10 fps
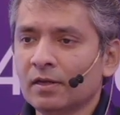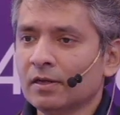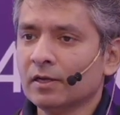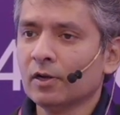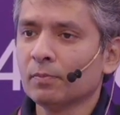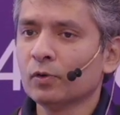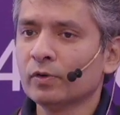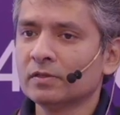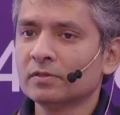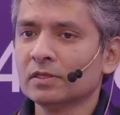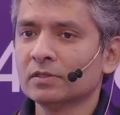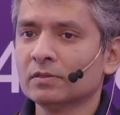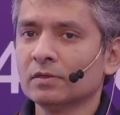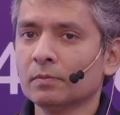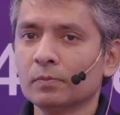uploaded
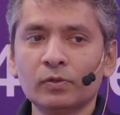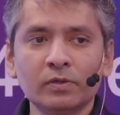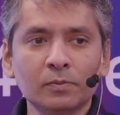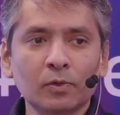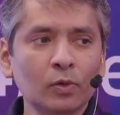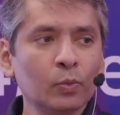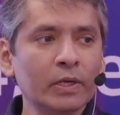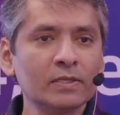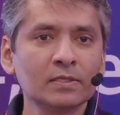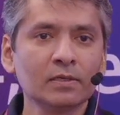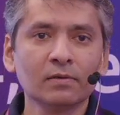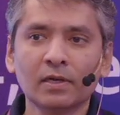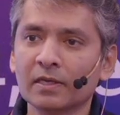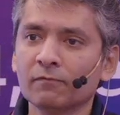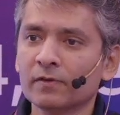the model weights in
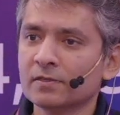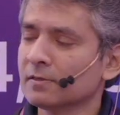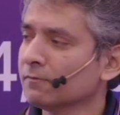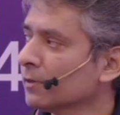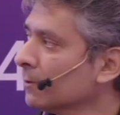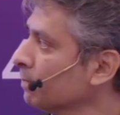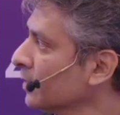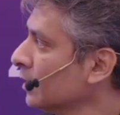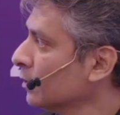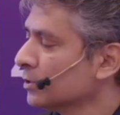Hugging Face somewhere. You